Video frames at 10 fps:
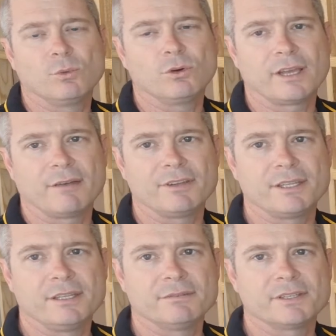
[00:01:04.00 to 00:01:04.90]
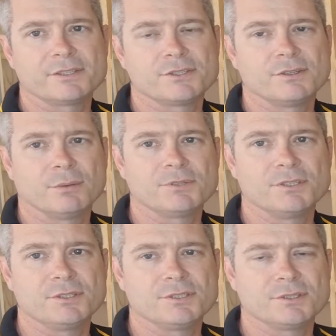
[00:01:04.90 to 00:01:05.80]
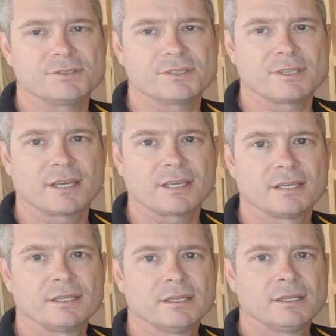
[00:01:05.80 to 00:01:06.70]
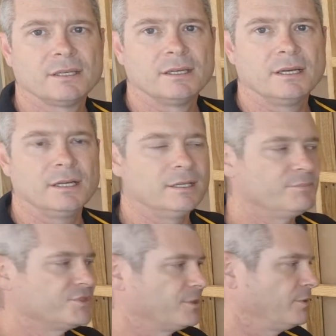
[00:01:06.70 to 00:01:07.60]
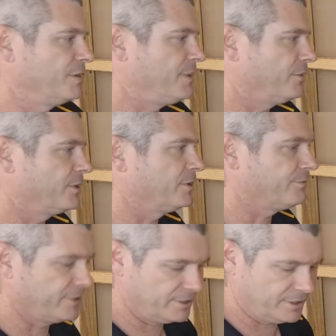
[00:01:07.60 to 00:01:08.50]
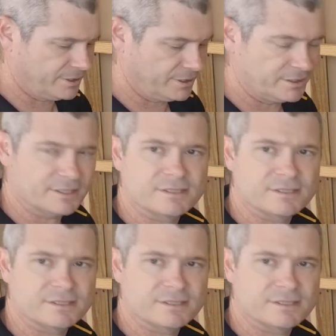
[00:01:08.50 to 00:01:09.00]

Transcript: wall cavity, if that's an option you choose to take. So we'll head back around the front and get